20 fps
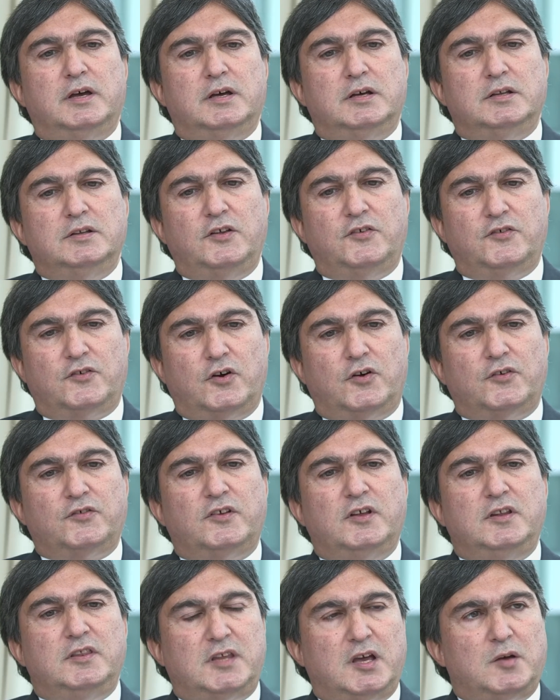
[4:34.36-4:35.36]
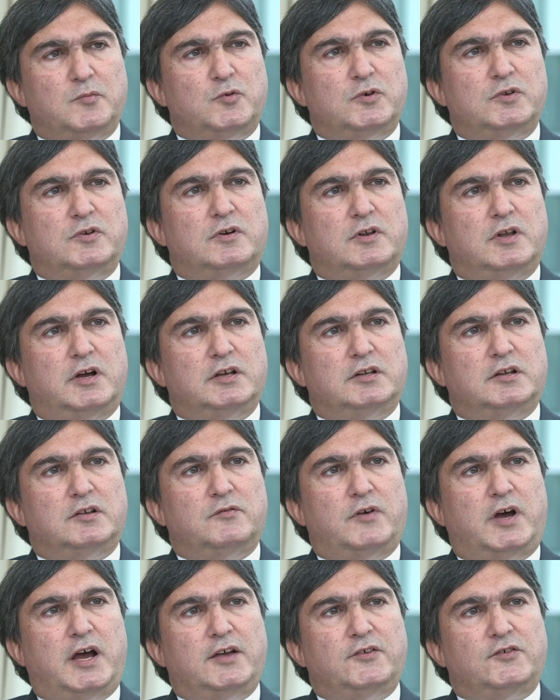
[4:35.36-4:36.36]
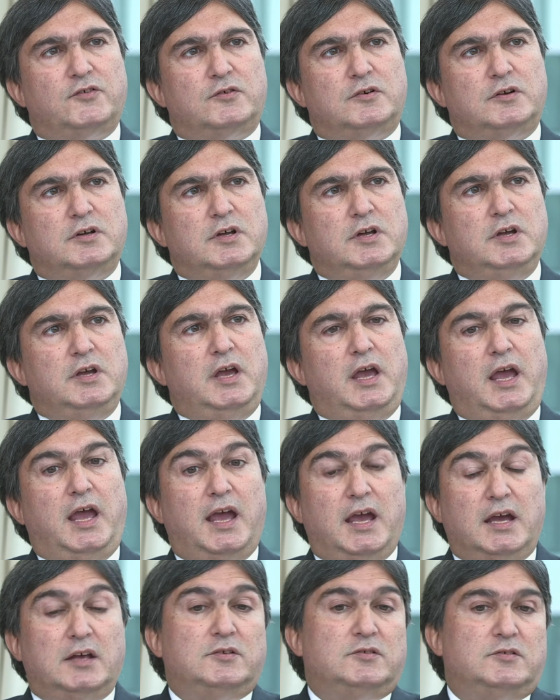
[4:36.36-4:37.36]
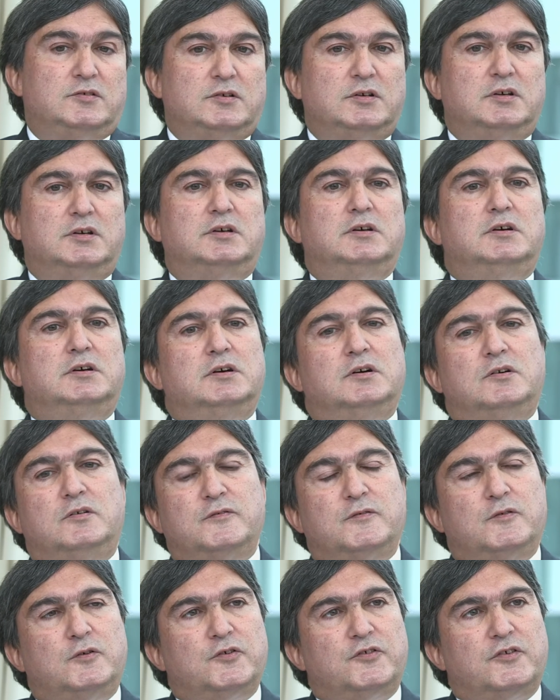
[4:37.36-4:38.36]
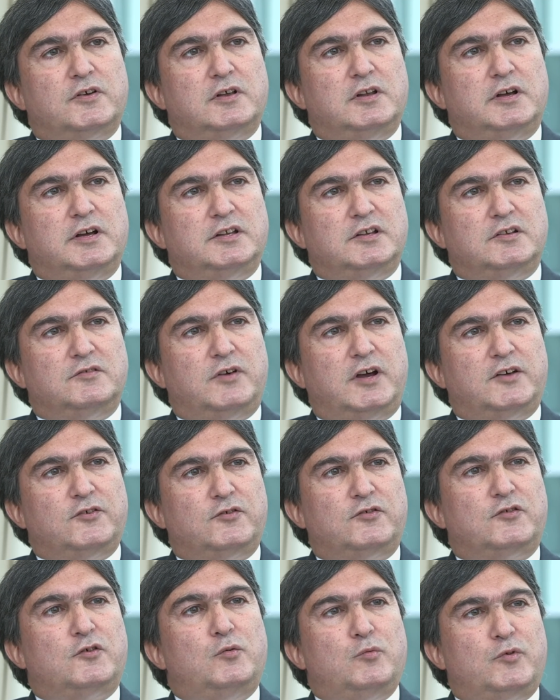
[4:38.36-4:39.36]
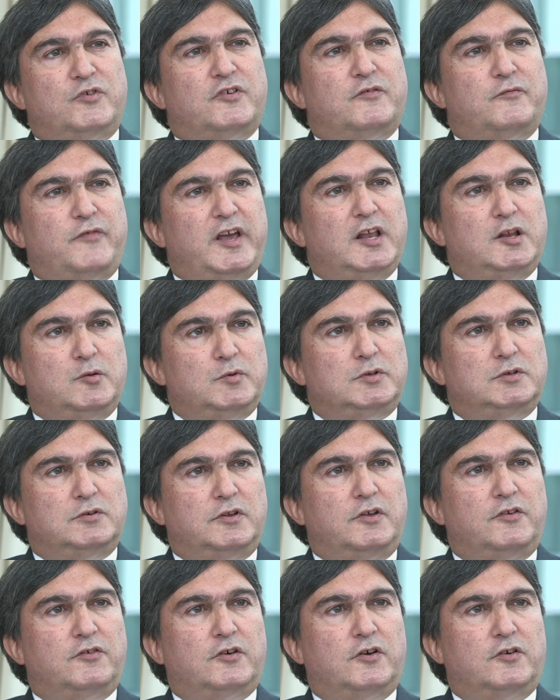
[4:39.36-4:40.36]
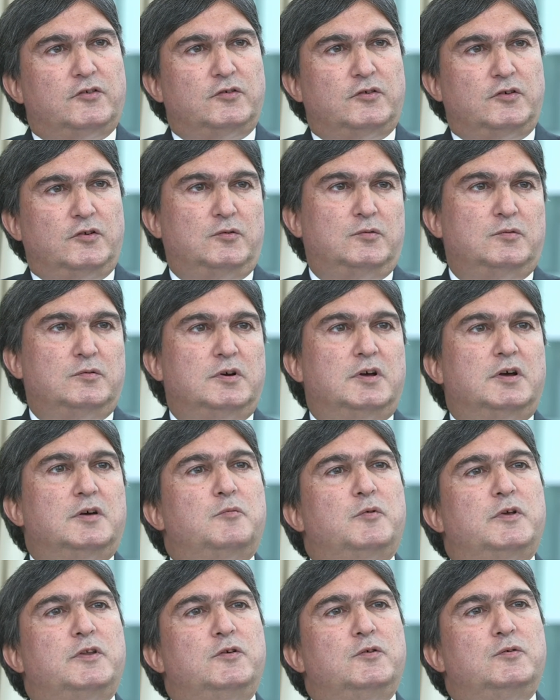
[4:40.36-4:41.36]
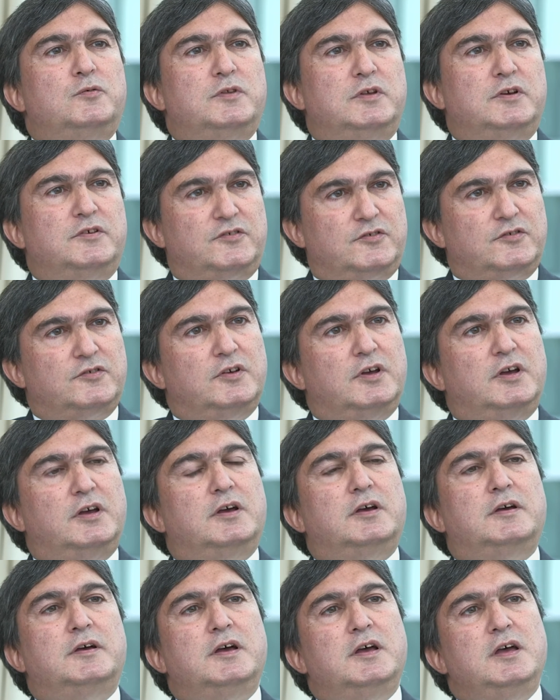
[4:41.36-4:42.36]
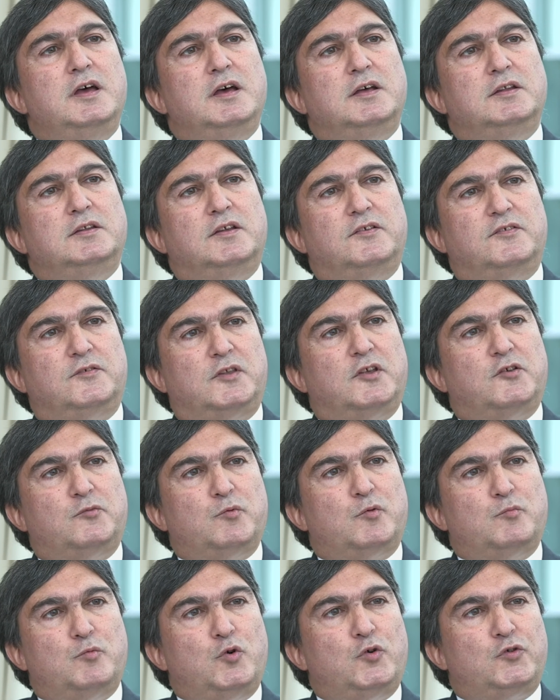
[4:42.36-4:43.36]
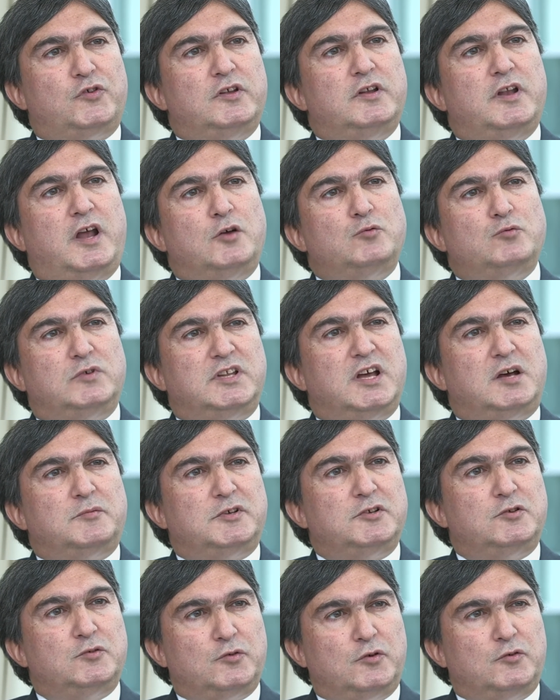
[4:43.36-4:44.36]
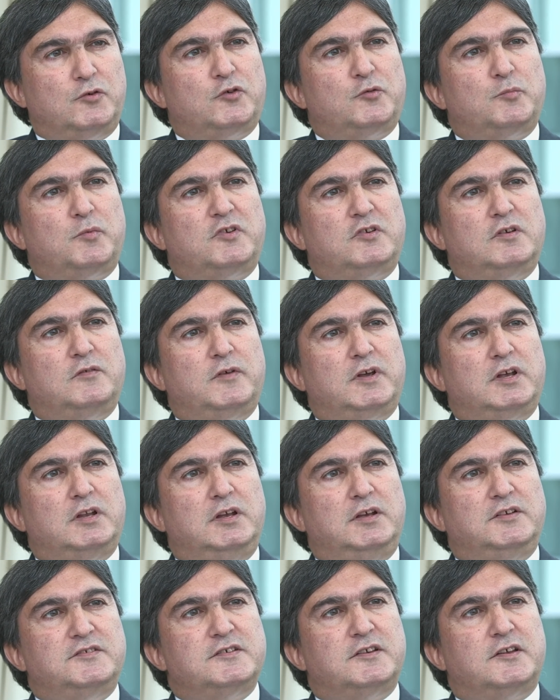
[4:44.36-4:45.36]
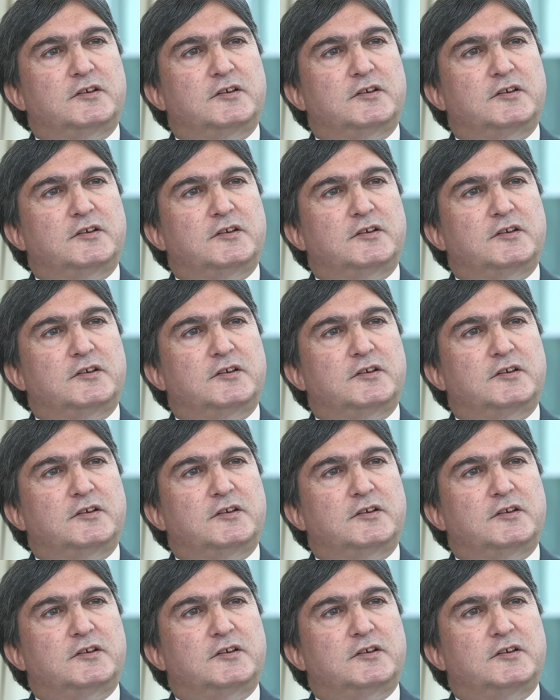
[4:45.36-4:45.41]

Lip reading: discussed in depth with your client advisor, and of course the client advisor is always available to discuss with you this proposal and how to adapt it to your specific needs and